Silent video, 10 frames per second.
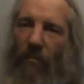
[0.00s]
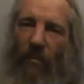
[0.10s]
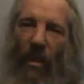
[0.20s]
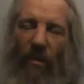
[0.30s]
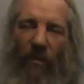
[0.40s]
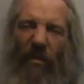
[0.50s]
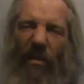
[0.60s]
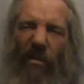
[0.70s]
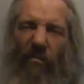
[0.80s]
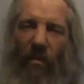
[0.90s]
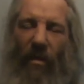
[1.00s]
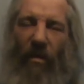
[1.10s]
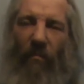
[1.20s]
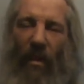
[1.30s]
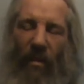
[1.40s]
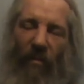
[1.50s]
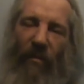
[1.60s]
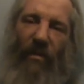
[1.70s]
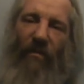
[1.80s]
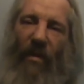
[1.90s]
don't think it's right. Well, I don't
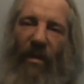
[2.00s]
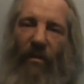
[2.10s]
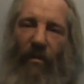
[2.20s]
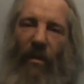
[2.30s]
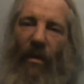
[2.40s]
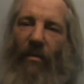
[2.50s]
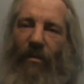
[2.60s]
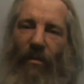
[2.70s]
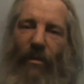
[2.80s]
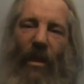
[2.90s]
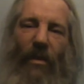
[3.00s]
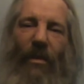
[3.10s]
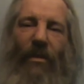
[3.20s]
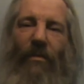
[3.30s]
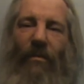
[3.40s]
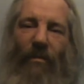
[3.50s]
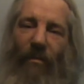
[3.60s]
think it's fair to the judges,